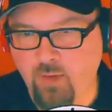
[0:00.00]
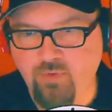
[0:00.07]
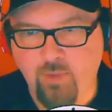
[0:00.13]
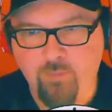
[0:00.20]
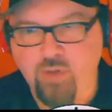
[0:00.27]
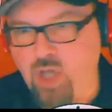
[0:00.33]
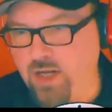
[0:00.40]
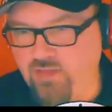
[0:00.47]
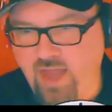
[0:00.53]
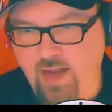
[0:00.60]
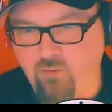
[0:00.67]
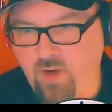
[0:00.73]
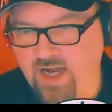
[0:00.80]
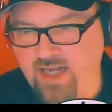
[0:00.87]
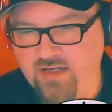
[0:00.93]
able to plug that
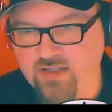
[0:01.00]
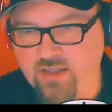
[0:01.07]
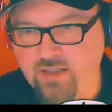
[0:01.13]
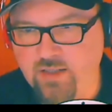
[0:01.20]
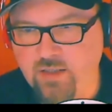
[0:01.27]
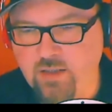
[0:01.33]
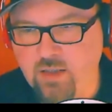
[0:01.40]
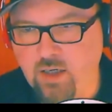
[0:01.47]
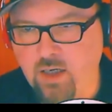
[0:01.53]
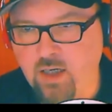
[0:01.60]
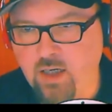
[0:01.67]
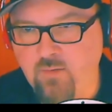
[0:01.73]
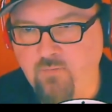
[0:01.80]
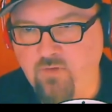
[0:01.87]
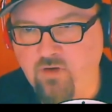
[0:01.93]
right into their
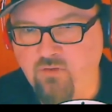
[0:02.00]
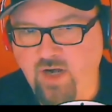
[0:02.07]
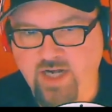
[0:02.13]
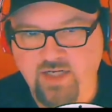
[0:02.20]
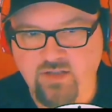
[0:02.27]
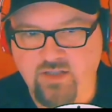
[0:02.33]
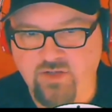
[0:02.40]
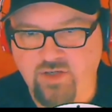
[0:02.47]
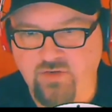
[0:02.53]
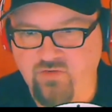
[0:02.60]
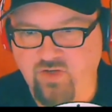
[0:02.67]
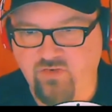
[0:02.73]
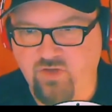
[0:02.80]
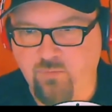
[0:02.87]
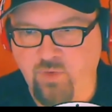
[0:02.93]

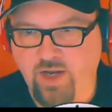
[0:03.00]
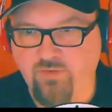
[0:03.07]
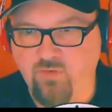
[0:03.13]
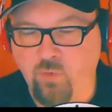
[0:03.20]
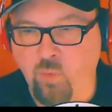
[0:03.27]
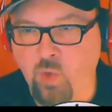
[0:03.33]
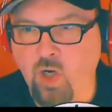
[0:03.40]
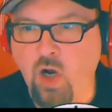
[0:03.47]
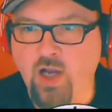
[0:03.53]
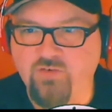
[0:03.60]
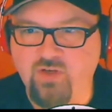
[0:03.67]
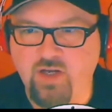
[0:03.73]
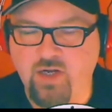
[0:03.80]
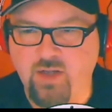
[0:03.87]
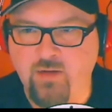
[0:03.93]
system, right? So we're
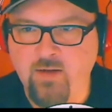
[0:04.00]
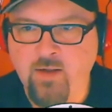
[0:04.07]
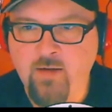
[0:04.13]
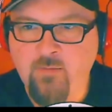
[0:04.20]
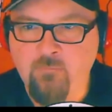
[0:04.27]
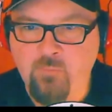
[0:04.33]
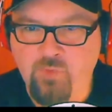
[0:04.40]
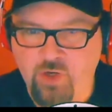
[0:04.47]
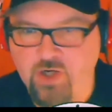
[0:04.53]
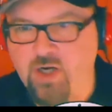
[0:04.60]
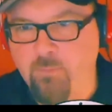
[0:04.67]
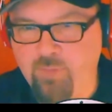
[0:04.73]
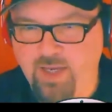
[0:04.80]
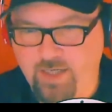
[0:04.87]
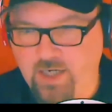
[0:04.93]
actually they're gonna
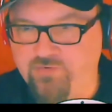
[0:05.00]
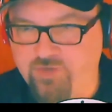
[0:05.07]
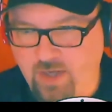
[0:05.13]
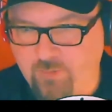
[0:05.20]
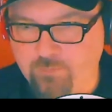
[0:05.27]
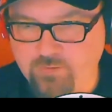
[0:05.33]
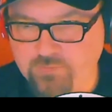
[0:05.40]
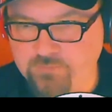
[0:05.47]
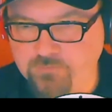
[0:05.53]
pick us up,